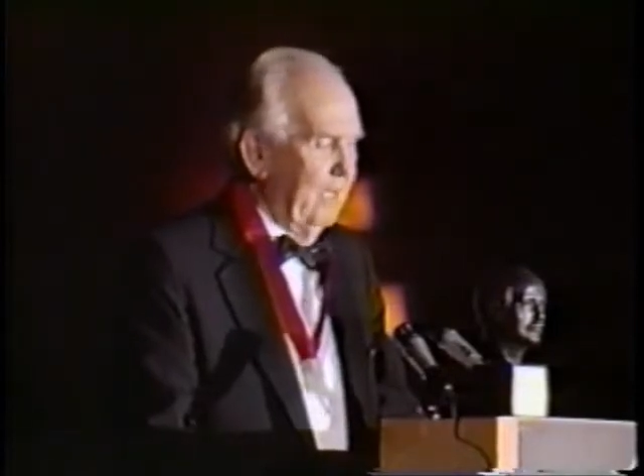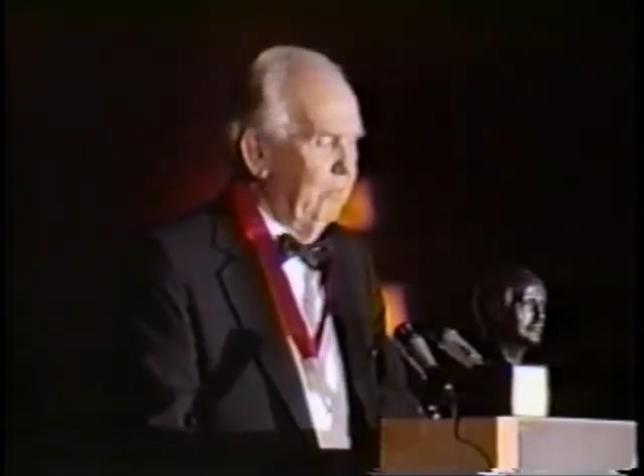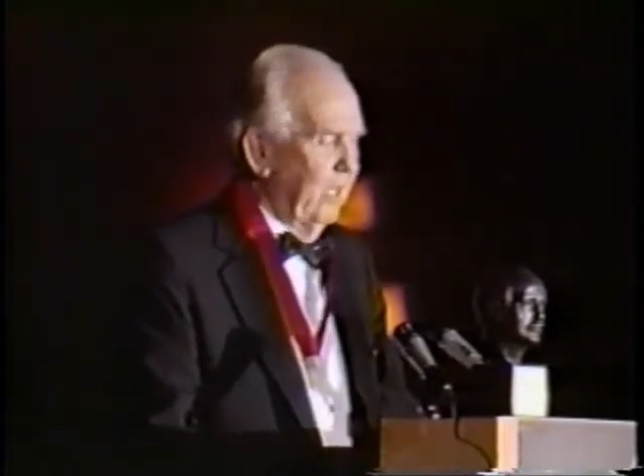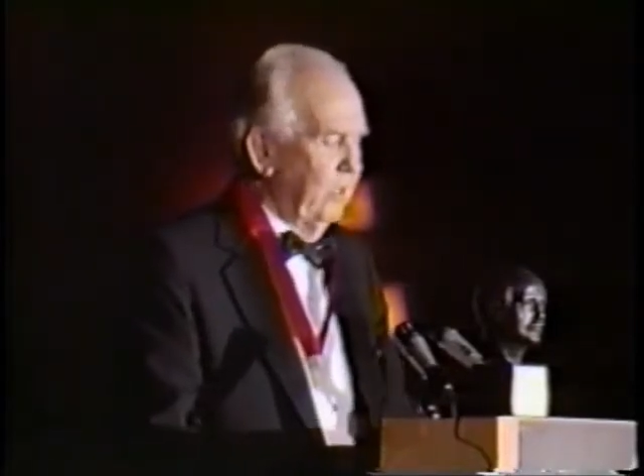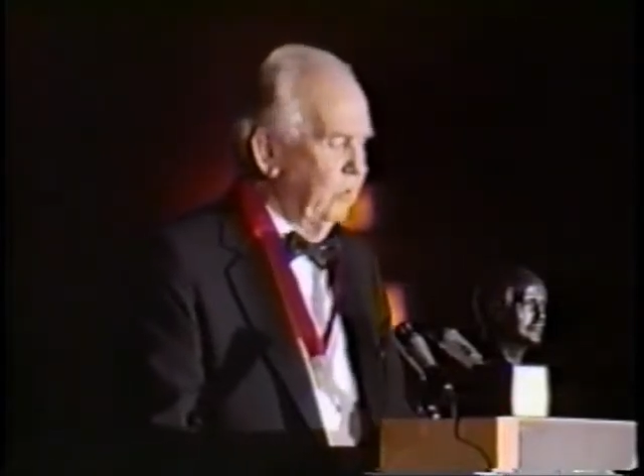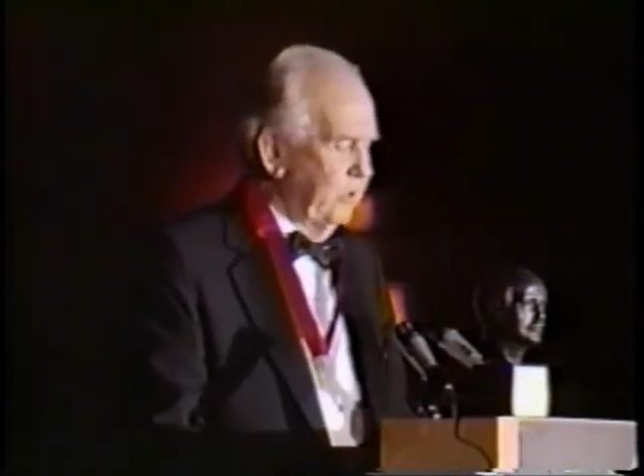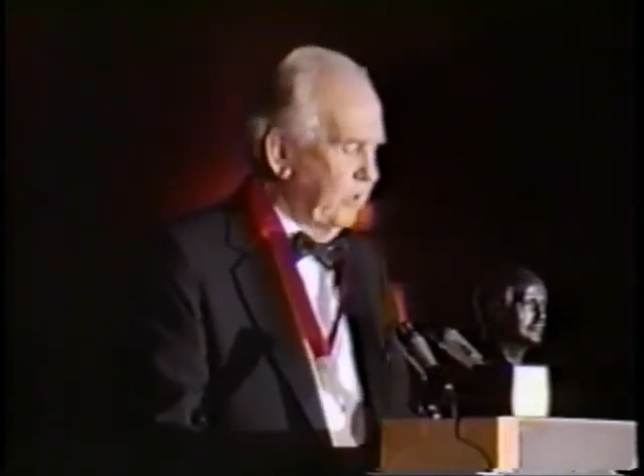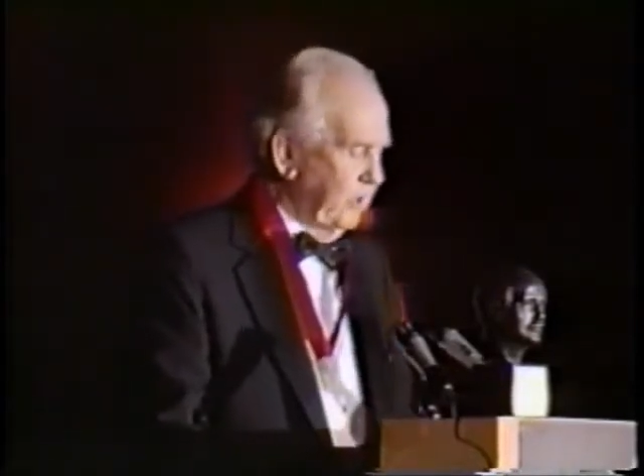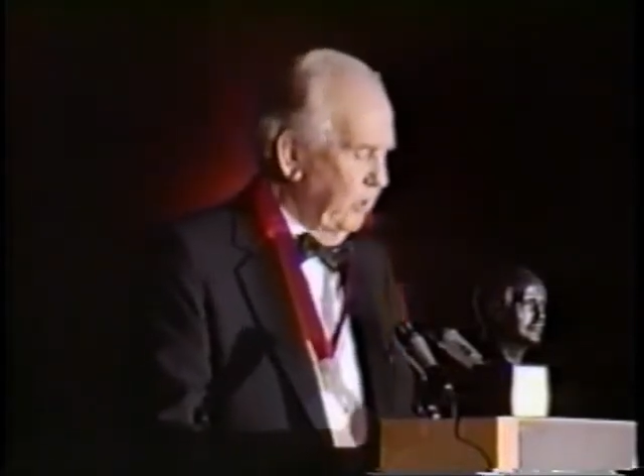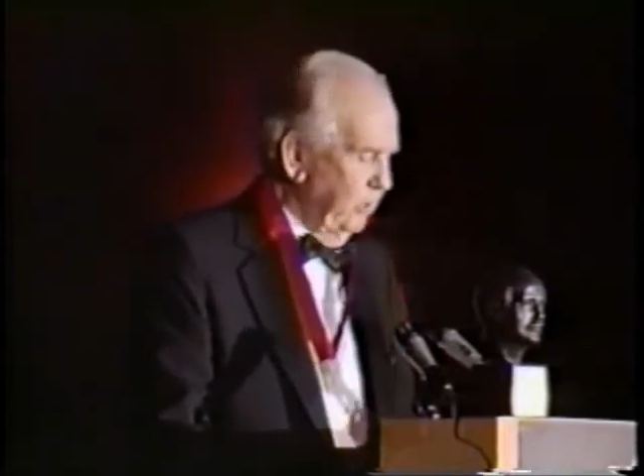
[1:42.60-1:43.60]
My mother
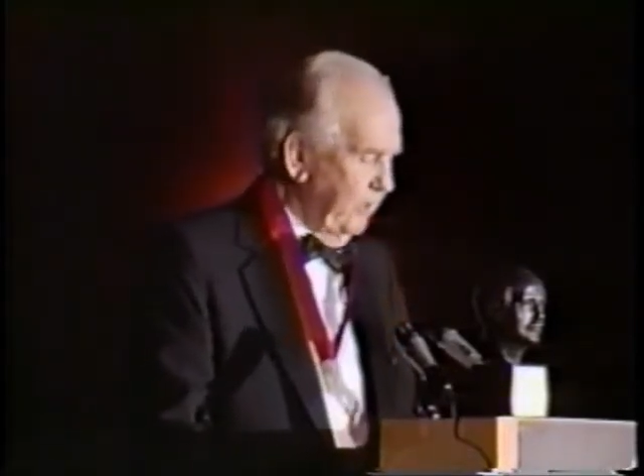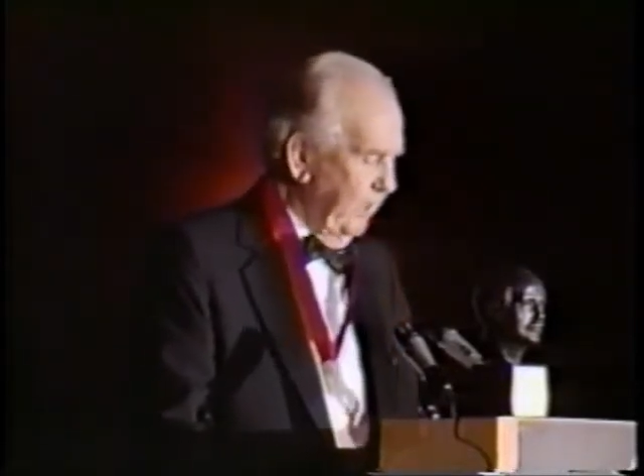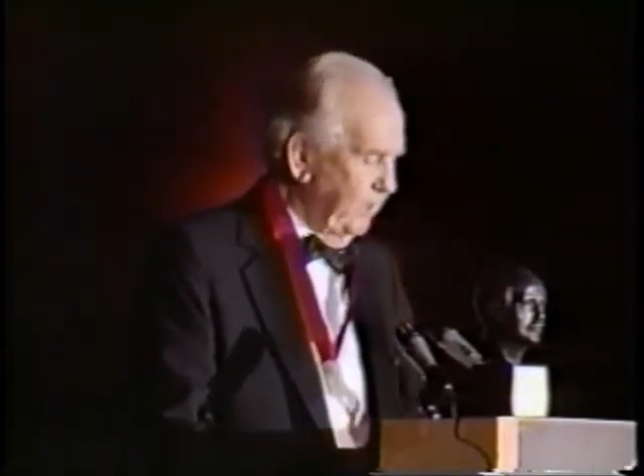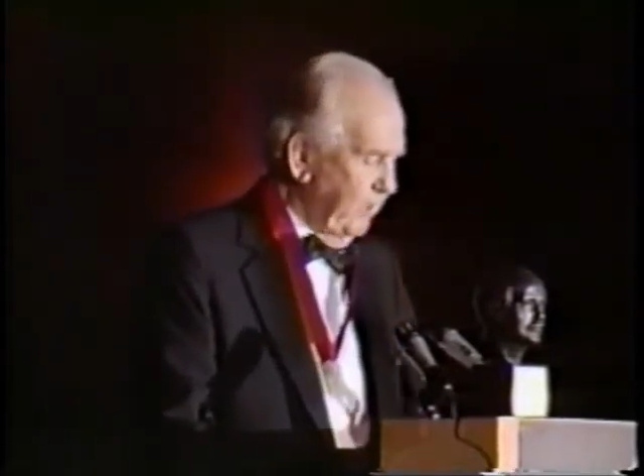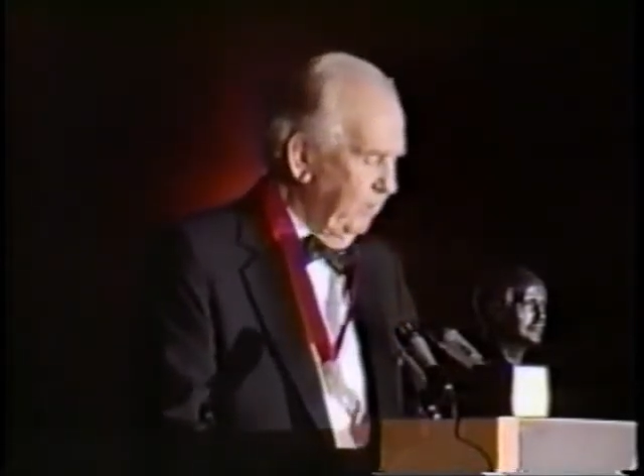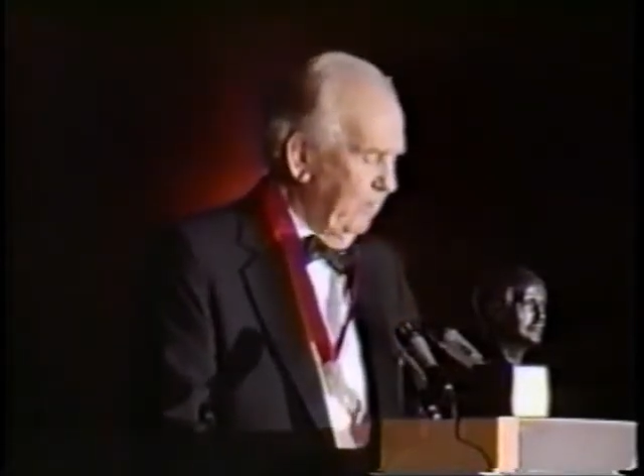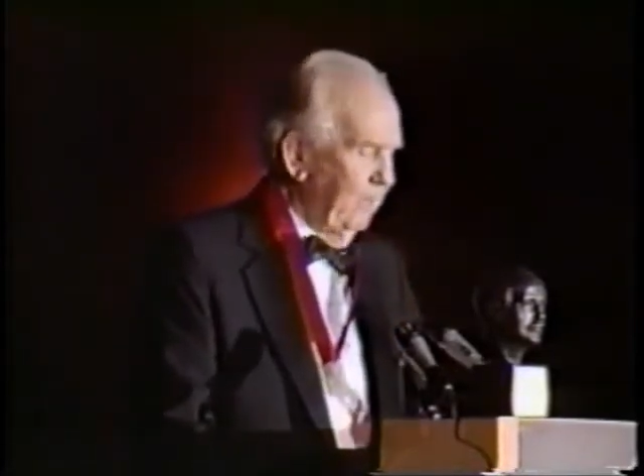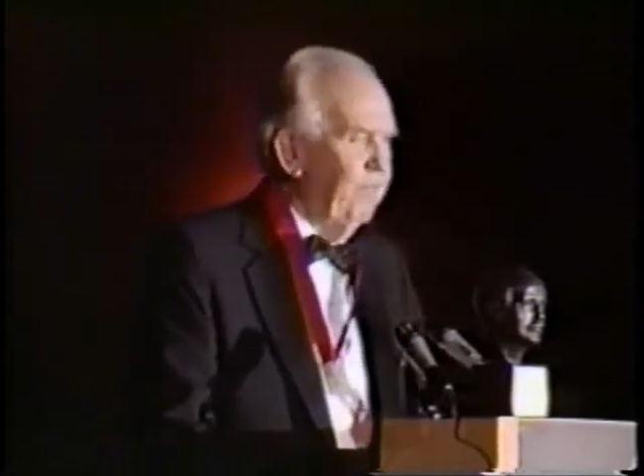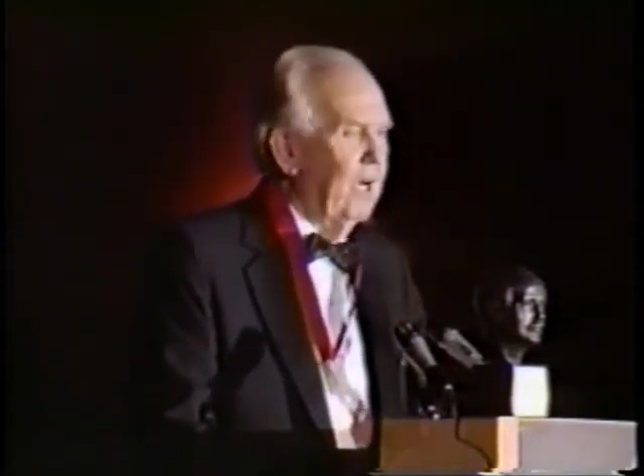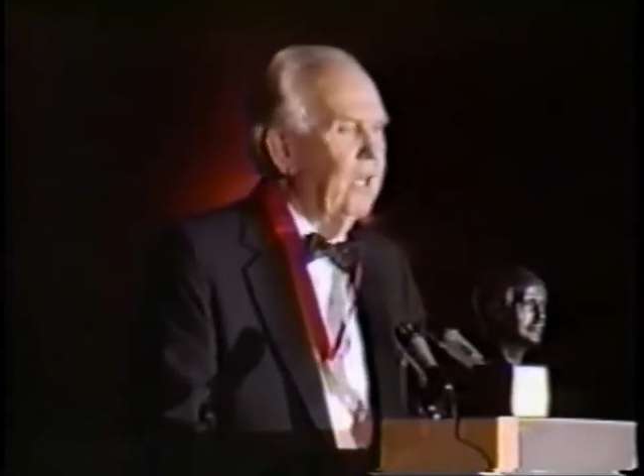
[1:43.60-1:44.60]
was a school teacher and
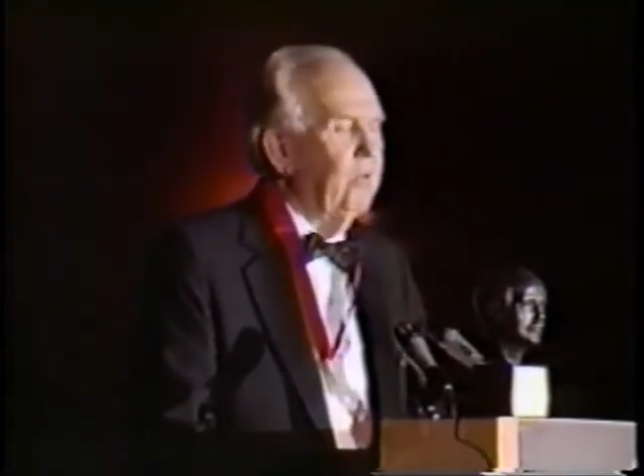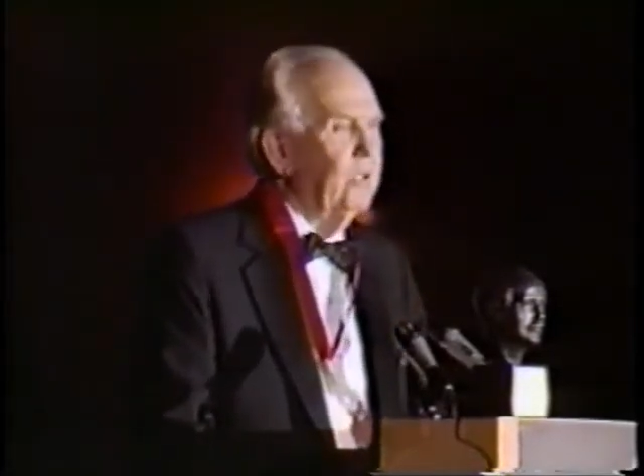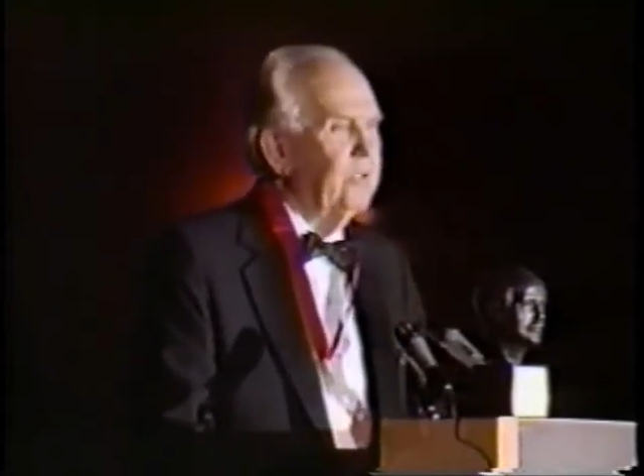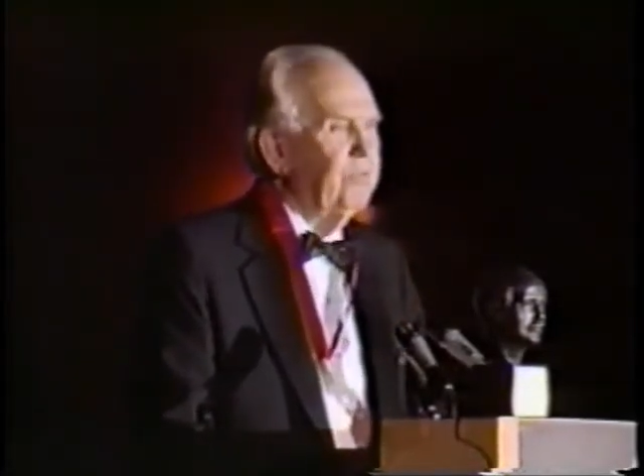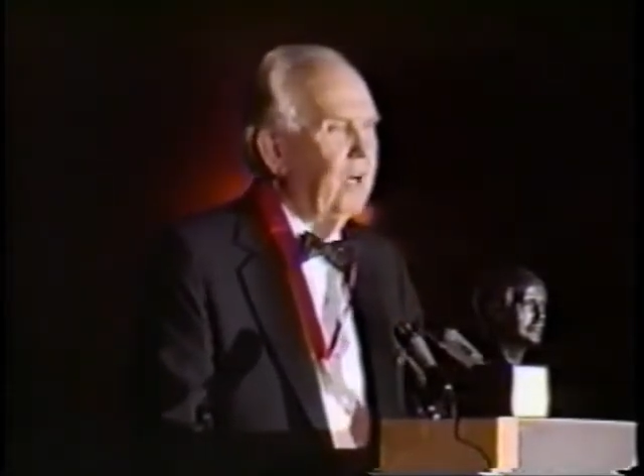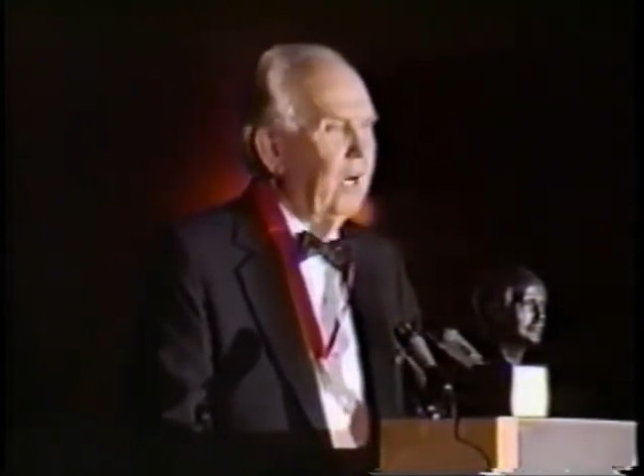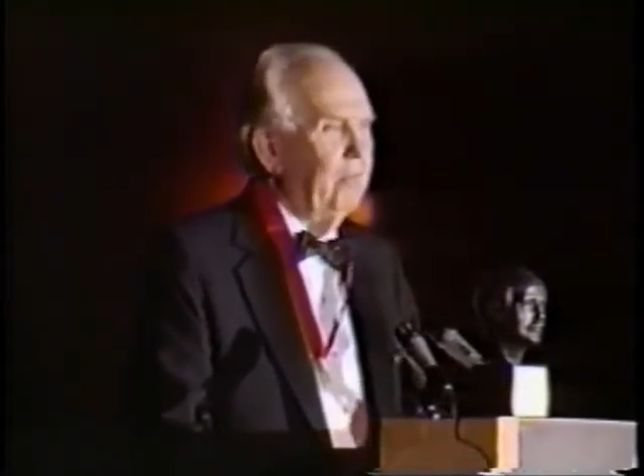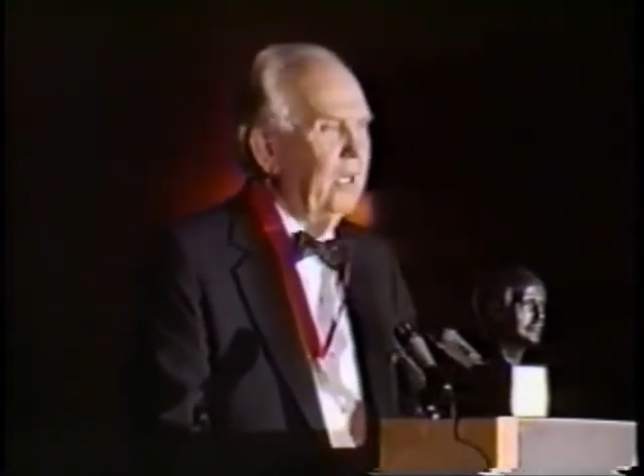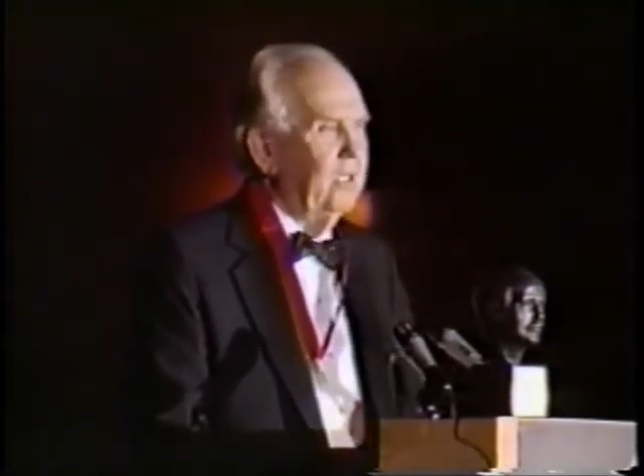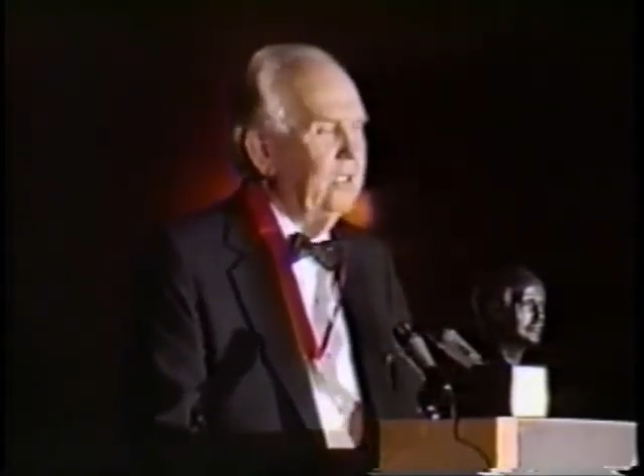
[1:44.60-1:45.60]
my father was a farmer.